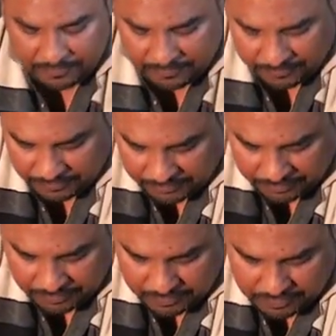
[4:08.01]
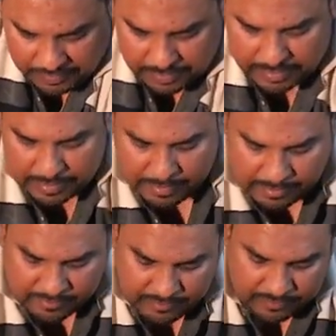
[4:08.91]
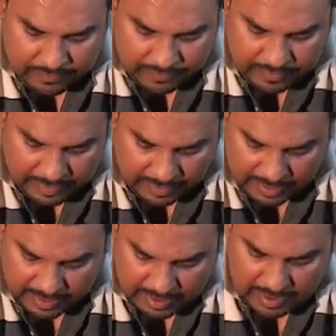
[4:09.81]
Nothing is said.